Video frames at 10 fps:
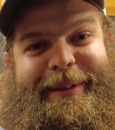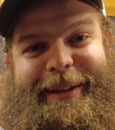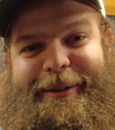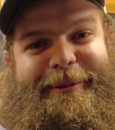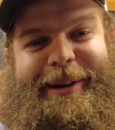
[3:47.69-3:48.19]

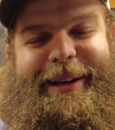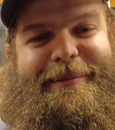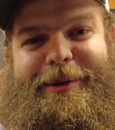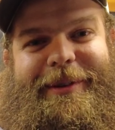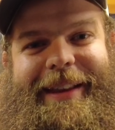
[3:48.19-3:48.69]
You don't want any
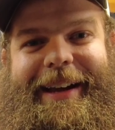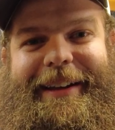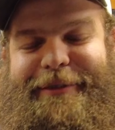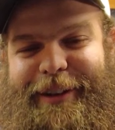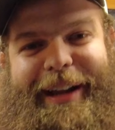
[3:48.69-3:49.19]
more of that.
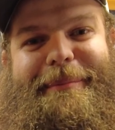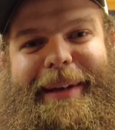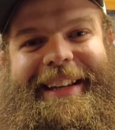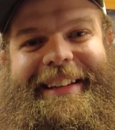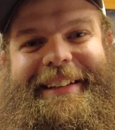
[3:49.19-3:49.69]
If you're like
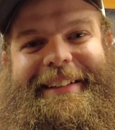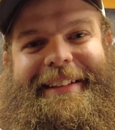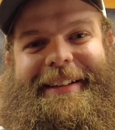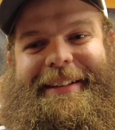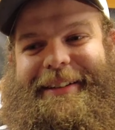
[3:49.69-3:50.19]
me,
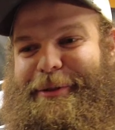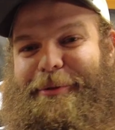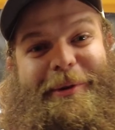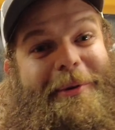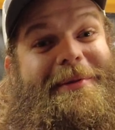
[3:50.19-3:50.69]

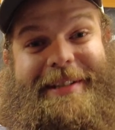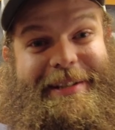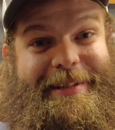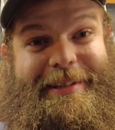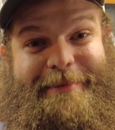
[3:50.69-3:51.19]
new
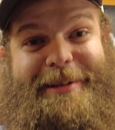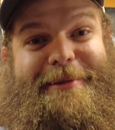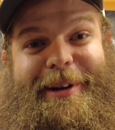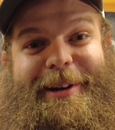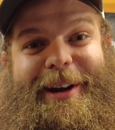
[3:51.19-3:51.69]
noises,
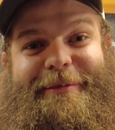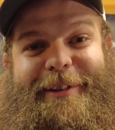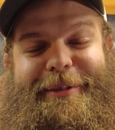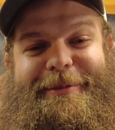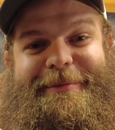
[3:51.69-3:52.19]
especially while you're
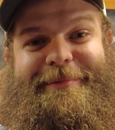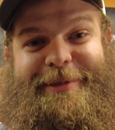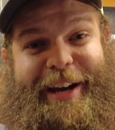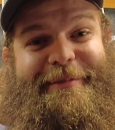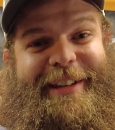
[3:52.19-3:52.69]
off-roading,
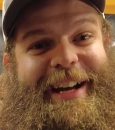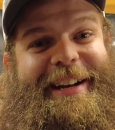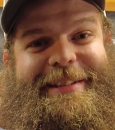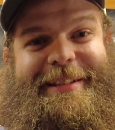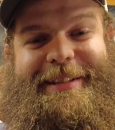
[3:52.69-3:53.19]
drive you
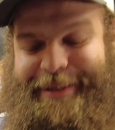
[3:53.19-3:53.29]
nuts.